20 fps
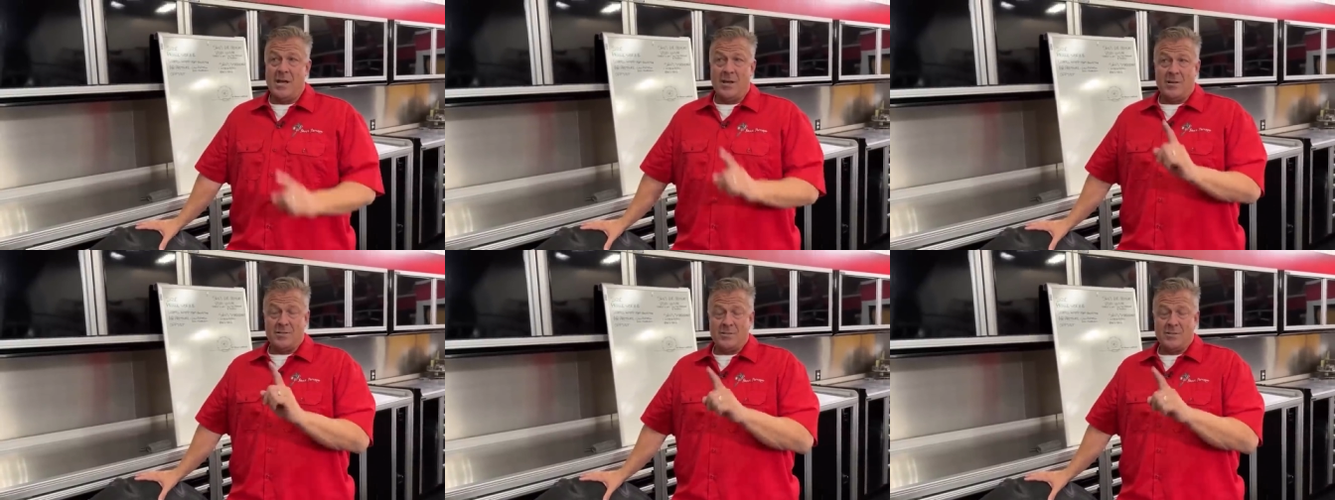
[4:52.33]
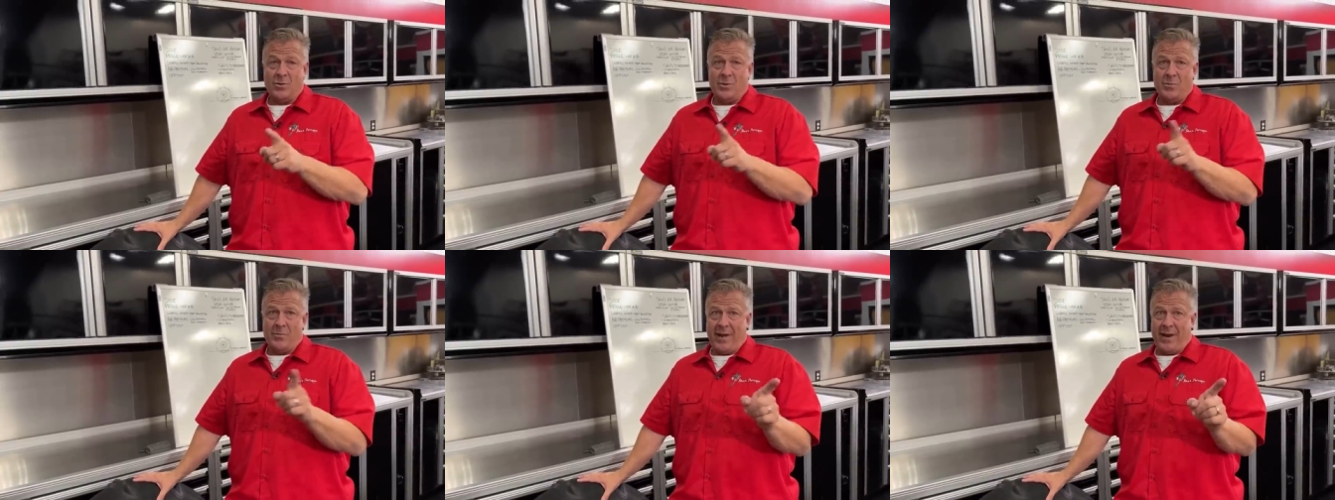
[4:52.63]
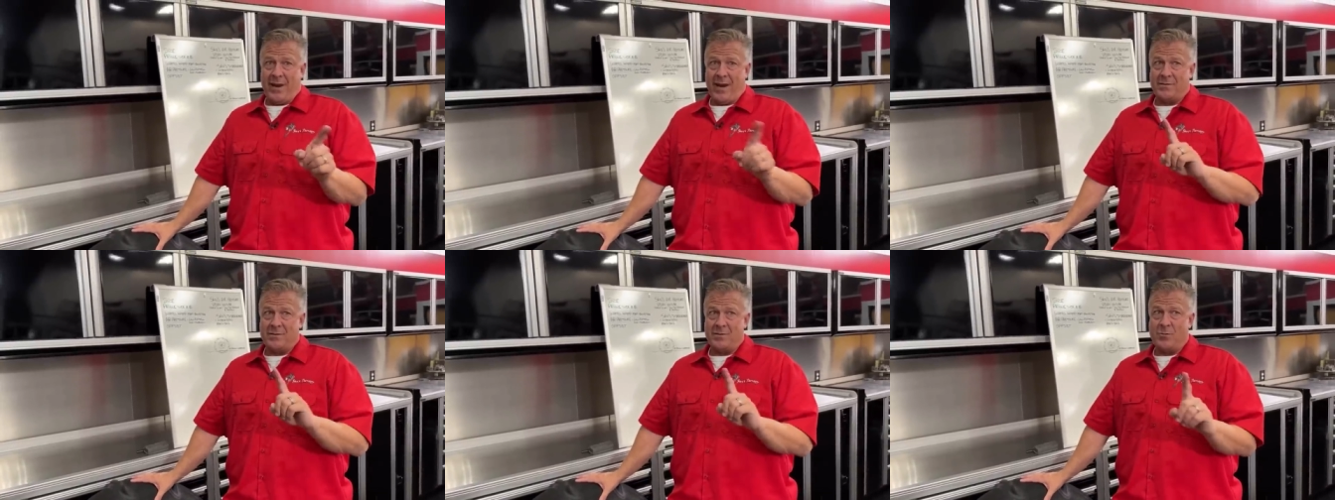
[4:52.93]
So we
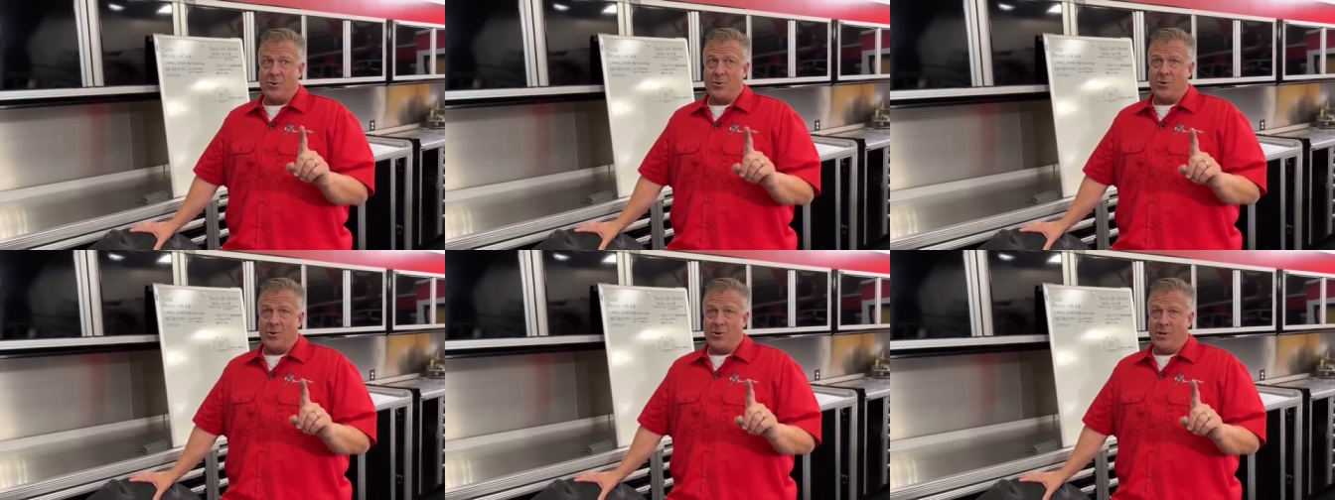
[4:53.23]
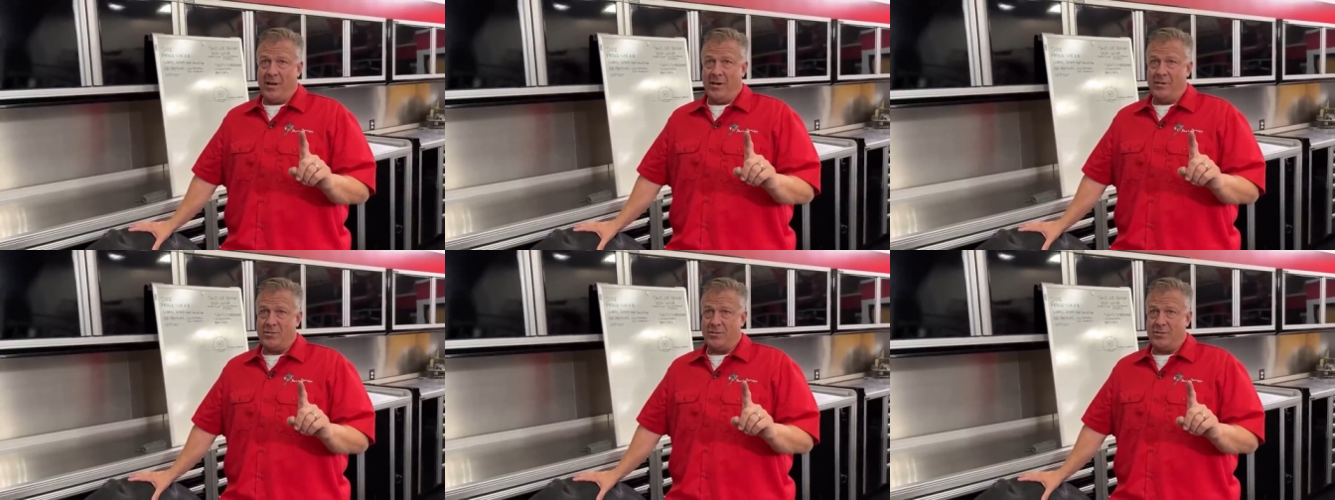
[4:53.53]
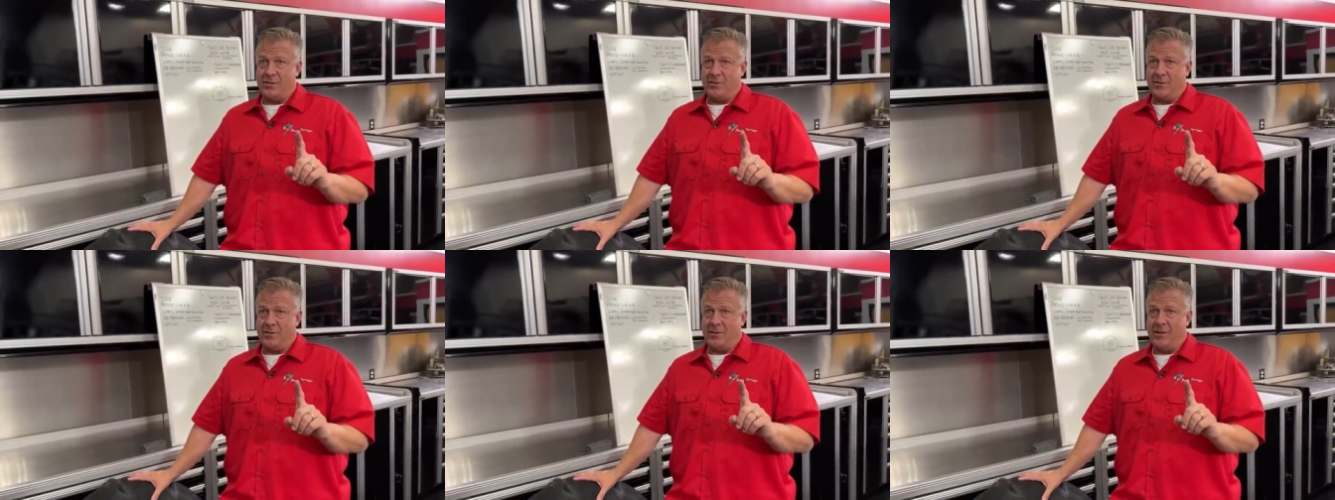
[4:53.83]
might have some correlation
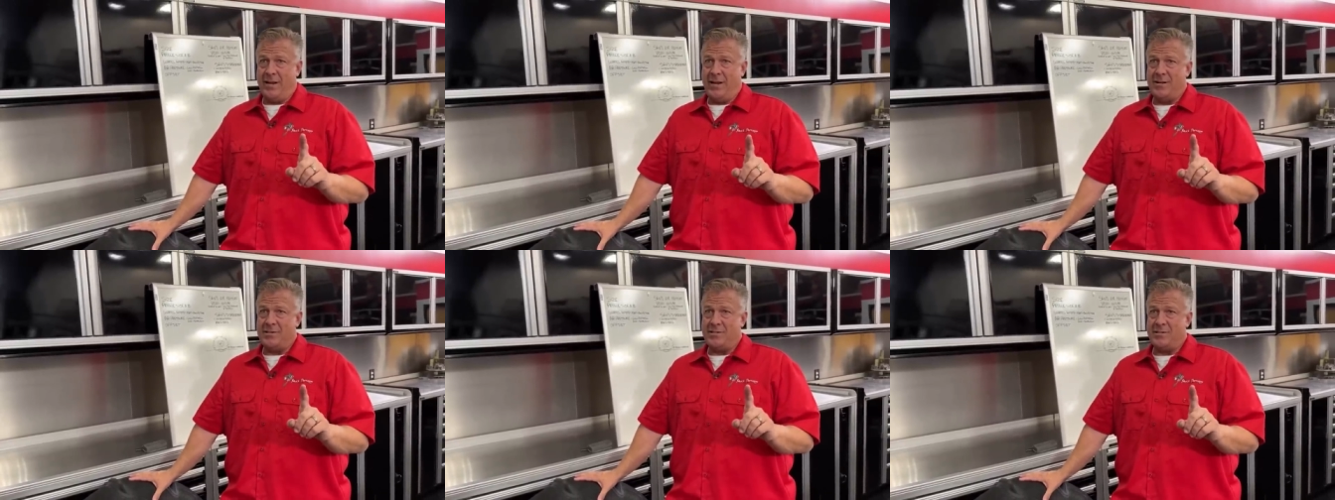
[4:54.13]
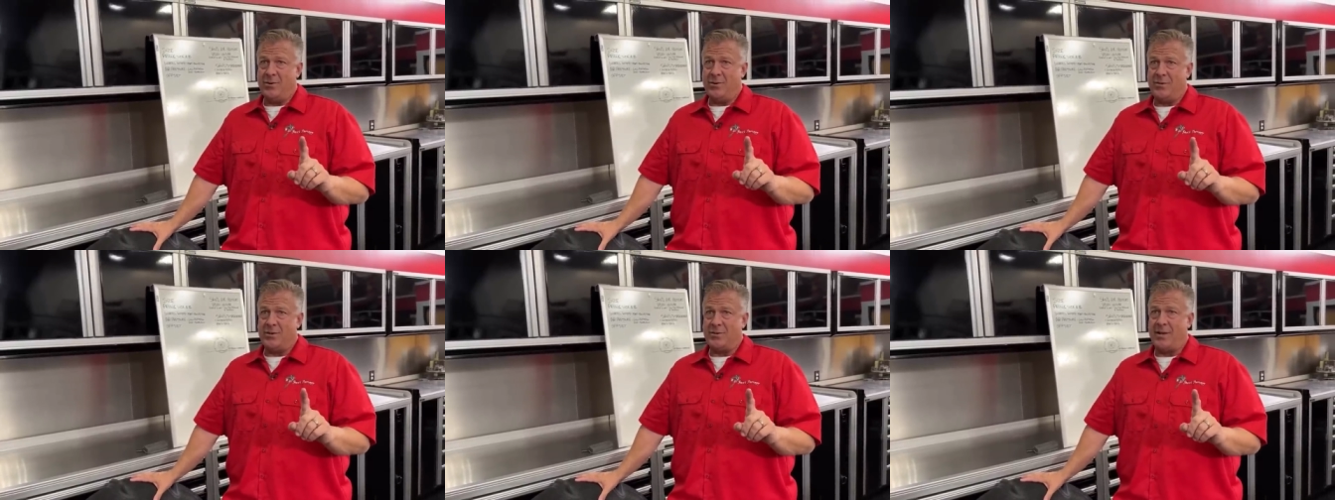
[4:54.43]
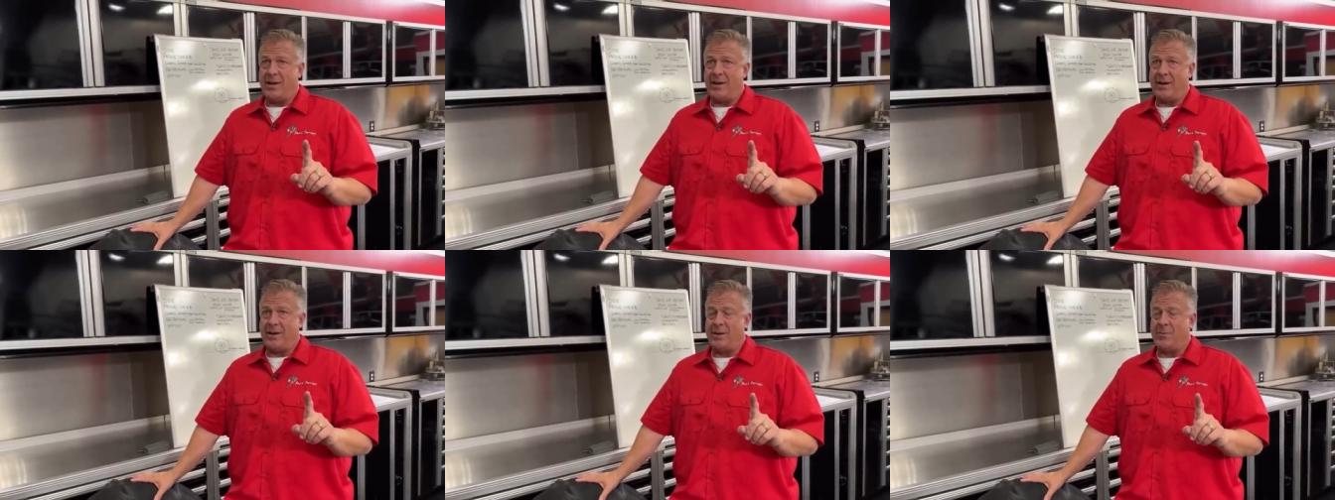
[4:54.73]
here. Ladies know what they're
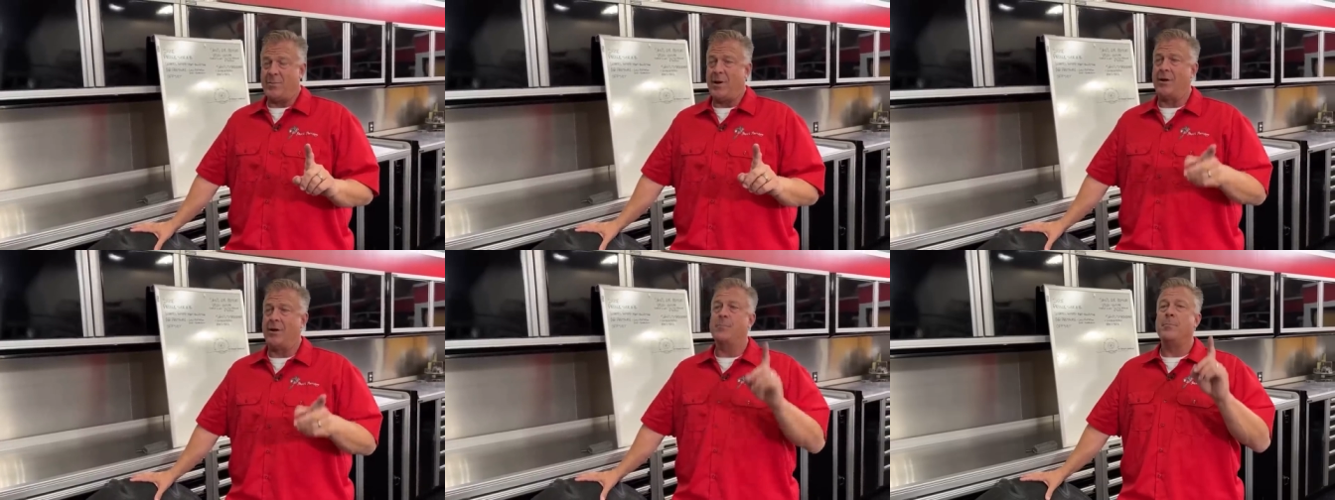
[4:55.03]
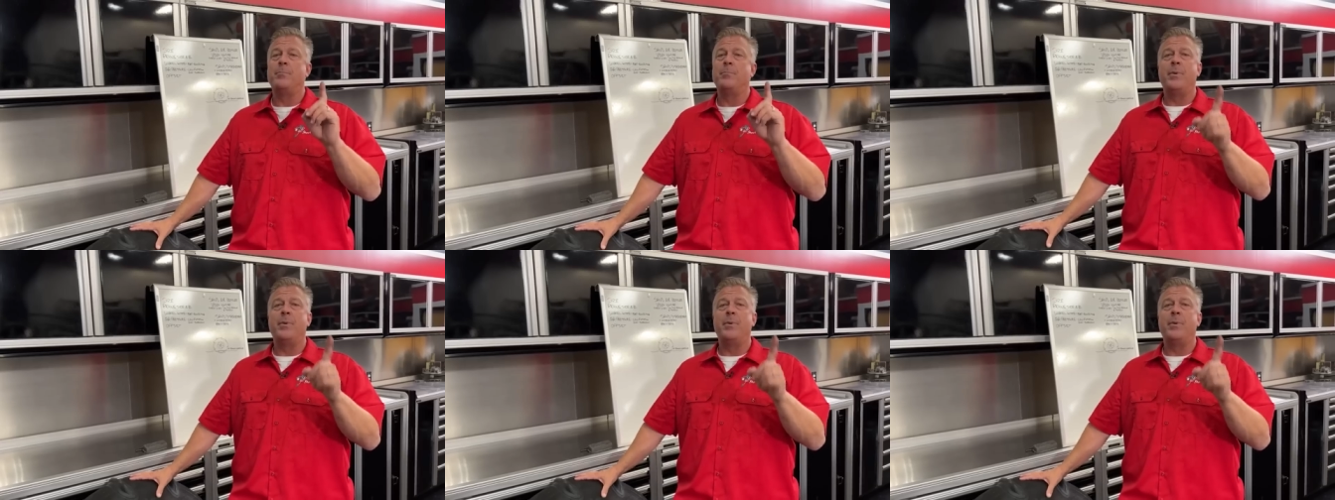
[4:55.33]
talking about.